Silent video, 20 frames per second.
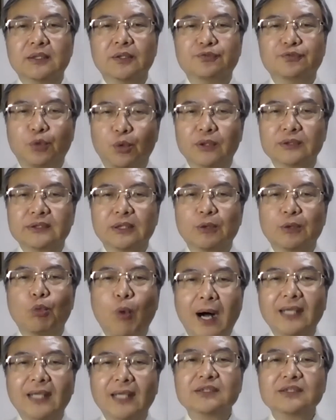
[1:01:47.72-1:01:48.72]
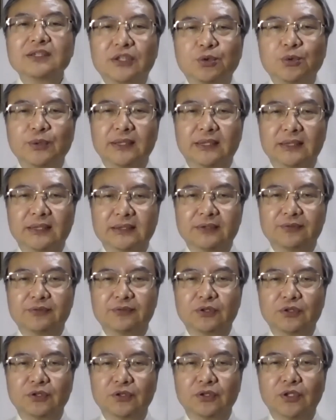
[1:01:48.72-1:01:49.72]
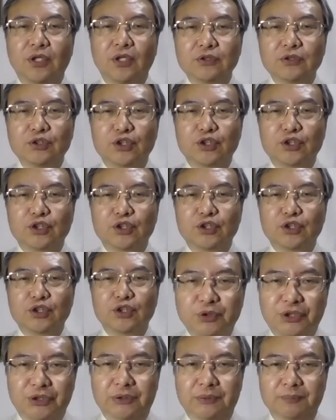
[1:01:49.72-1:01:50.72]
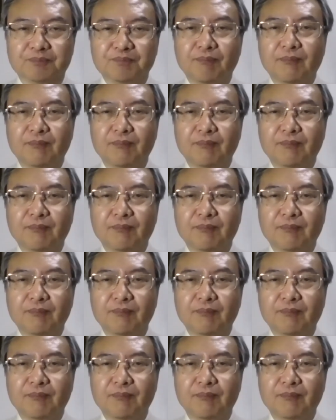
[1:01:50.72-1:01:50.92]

for the one Korea in the long-term future.